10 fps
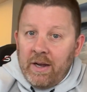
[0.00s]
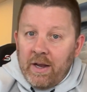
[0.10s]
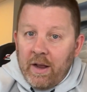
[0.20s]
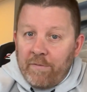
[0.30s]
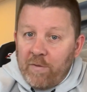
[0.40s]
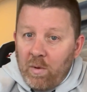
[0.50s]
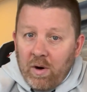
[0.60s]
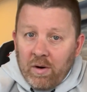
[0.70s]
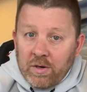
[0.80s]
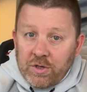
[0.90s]
If you
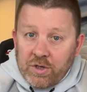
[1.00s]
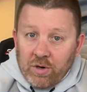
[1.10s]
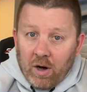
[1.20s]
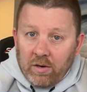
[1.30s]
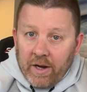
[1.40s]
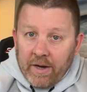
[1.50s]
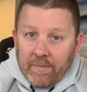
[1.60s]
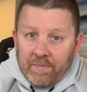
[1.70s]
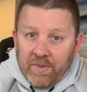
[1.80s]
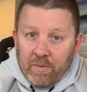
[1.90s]
are
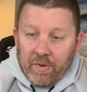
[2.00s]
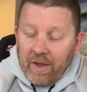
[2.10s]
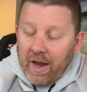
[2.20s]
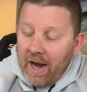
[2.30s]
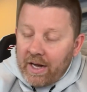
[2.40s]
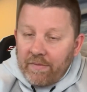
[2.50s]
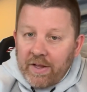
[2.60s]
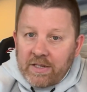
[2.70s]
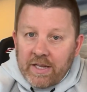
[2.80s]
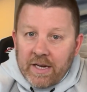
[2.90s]
struggling with any of
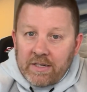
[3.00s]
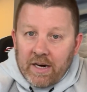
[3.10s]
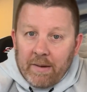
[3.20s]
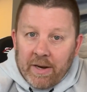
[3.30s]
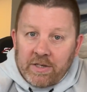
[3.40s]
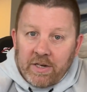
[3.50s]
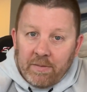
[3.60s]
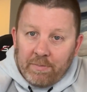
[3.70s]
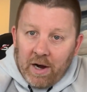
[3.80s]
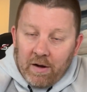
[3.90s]
these things that I mentioned
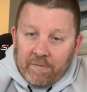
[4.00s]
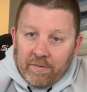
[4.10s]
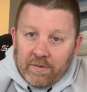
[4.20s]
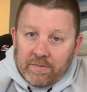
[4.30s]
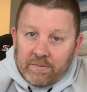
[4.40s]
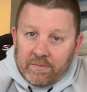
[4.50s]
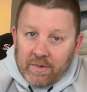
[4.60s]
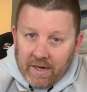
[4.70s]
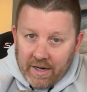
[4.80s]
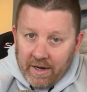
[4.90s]
above,
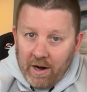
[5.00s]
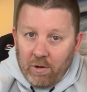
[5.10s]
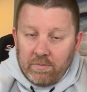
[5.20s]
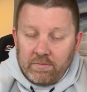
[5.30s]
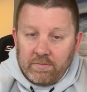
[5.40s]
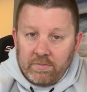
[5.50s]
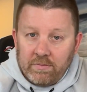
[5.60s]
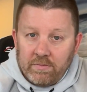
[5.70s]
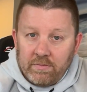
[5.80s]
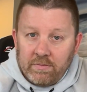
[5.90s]
I can help
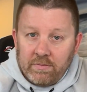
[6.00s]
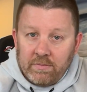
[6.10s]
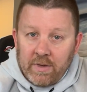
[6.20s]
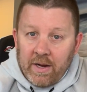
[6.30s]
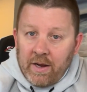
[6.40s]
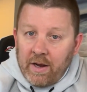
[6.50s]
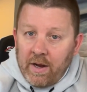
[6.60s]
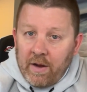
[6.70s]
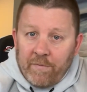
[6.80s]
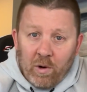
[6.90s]

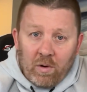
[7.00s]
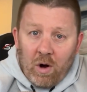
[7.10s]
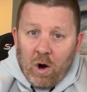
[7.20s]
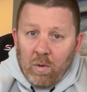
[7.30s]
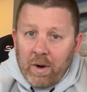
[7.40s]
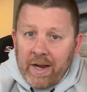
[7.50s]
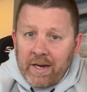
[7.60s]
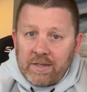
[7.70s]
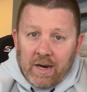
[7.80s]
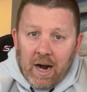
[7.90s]
if you're already
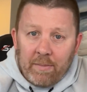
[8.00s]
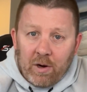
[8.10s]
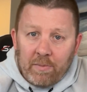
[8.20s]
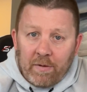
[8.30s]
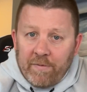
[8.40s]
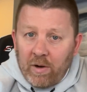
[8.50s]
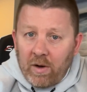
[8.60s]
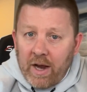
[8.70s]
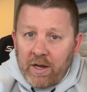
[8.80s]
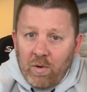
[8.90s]
in cyber but feel
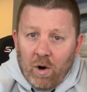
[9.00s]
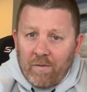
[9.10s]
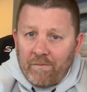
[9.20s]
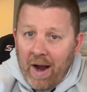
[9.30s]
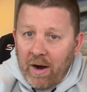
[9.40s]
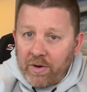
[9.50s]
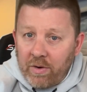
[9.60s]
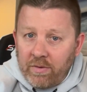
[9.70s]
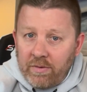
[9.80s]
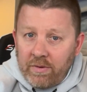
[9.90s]
like you aren't
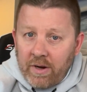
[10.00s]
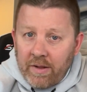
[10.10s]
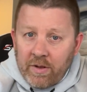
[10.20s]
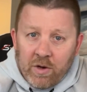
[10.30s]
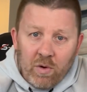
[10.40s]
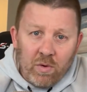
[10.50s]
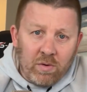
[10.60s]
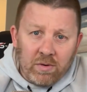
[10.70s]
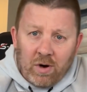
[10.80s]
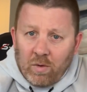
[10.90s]
valued and that
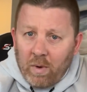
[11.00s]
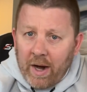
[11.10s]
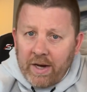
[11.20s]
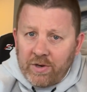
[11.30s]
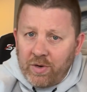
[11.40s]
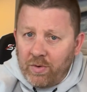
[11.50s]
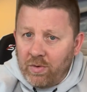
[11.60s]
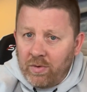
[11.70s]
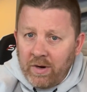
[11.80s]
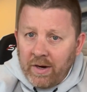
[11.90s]
you are ready
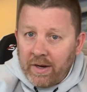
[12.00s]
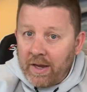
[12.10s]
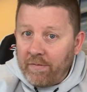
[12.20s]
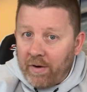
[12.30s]
to give